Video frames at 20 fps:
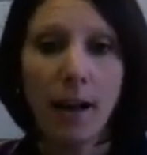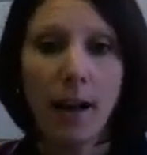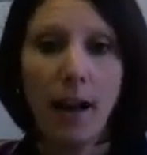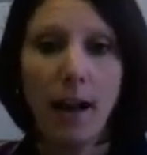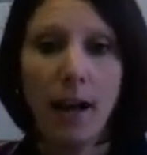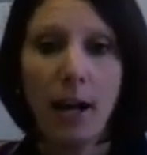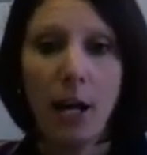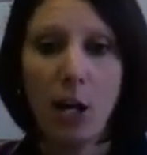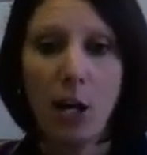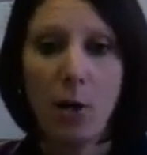
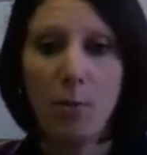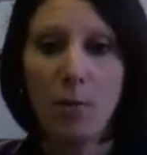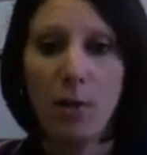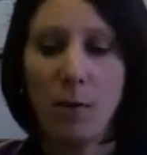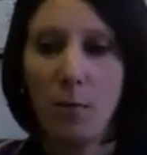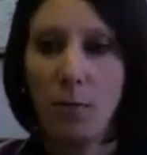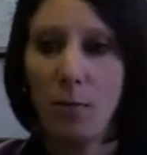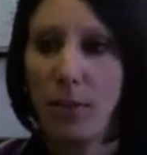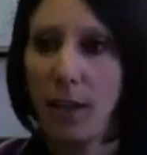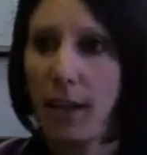Um,
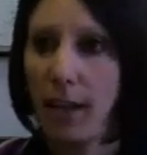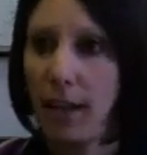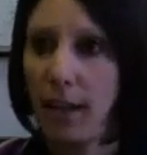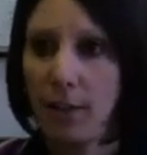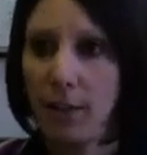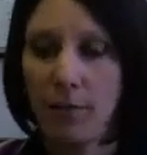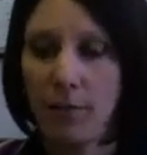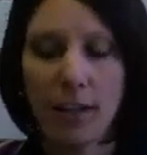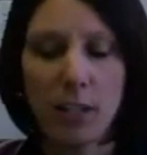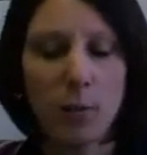they
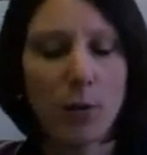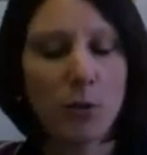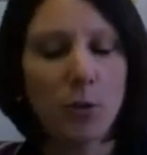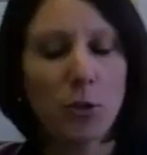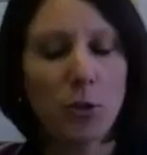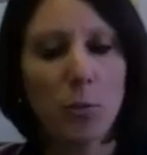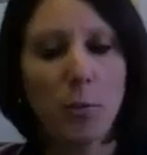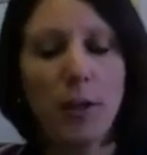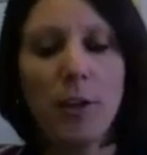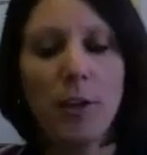invite special
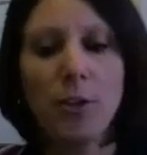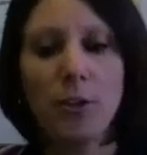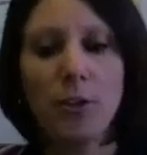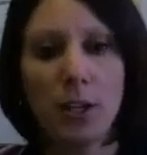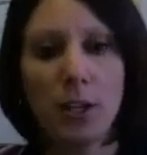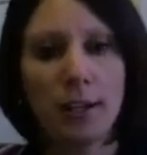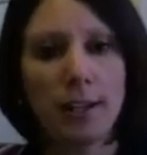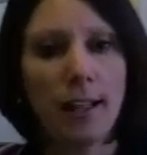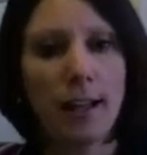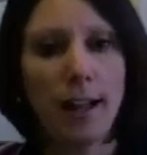speakers
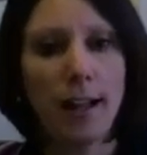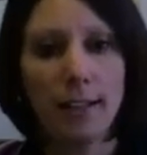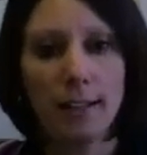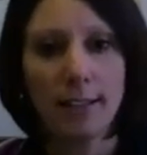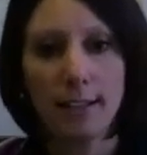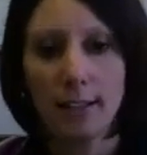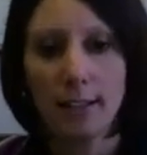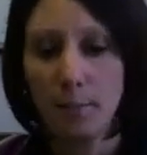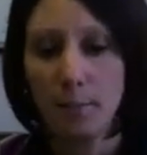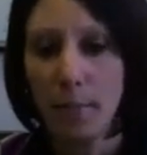to
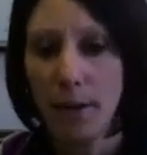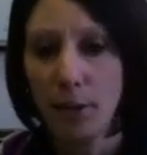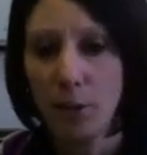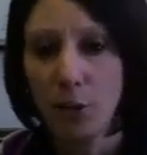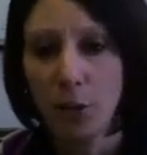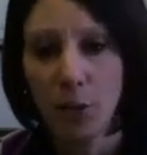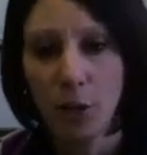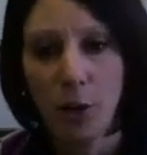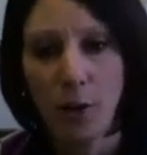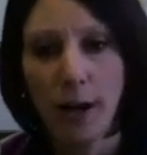class. Make
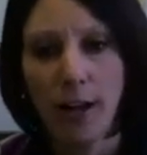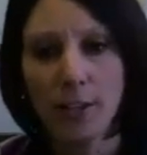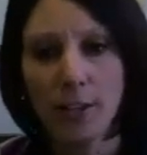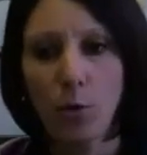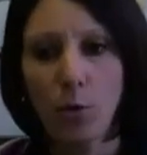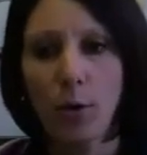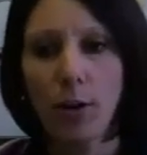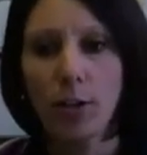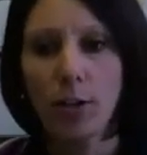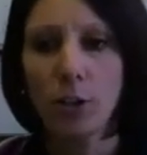sure you ask
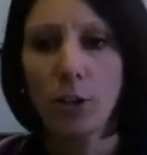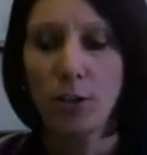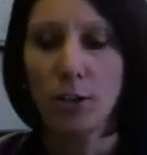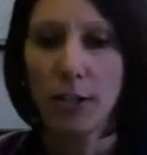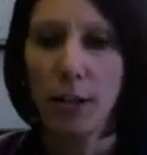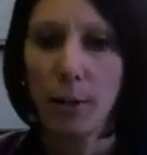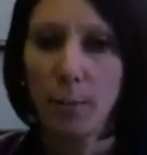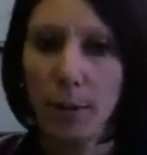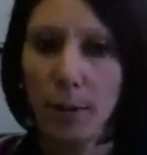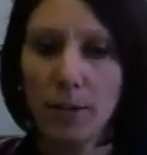questions,
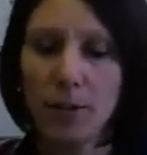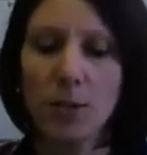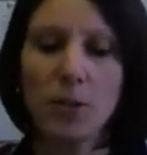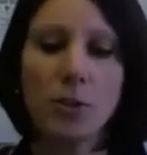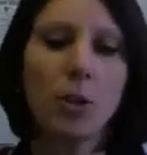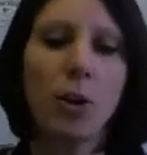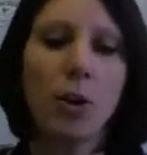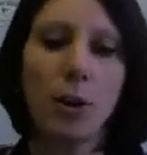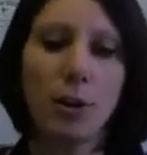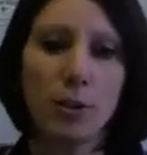get business
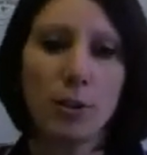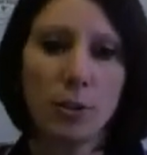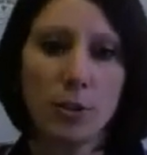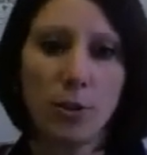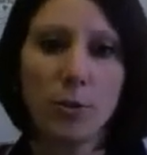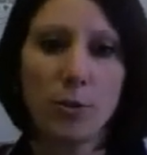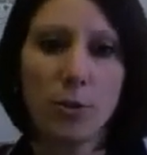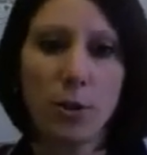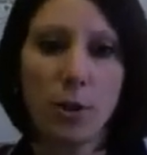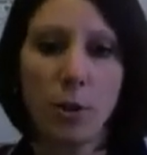cards.
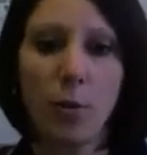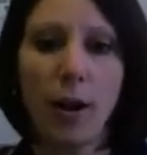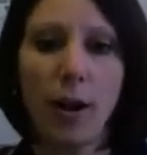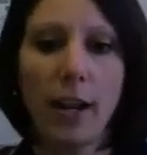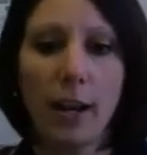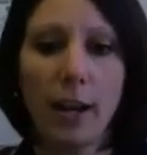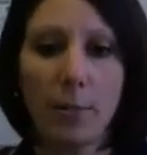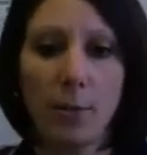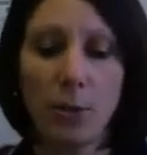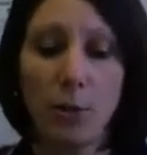Those are great
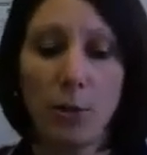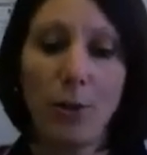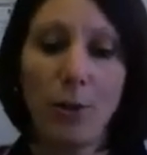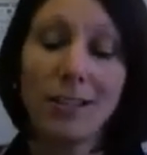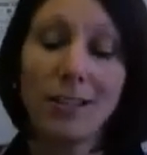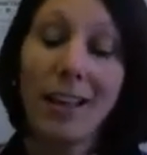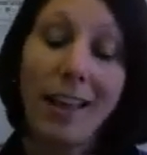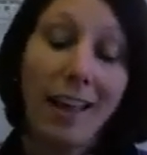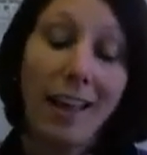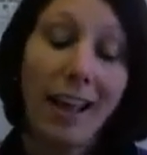opportunities.
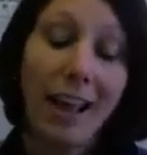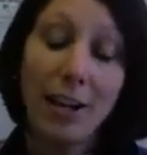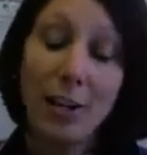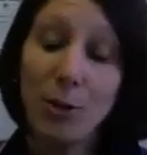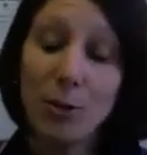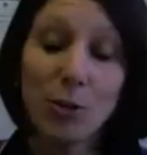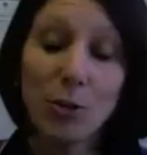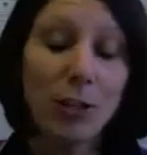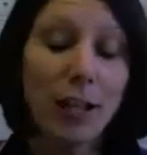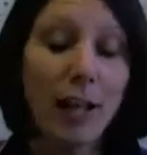And
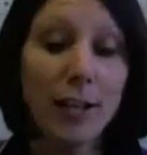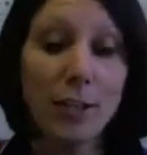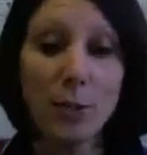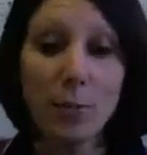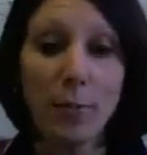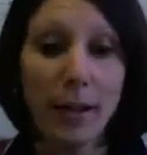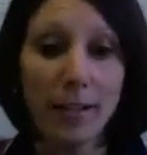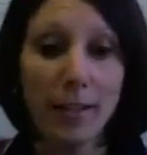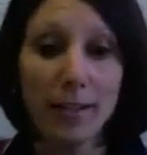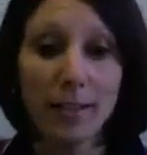use your
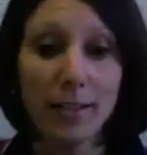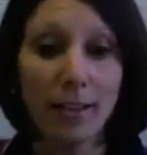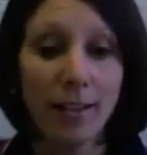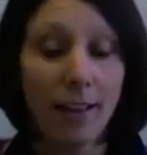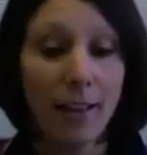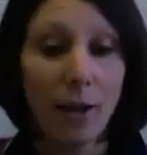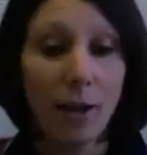classmates.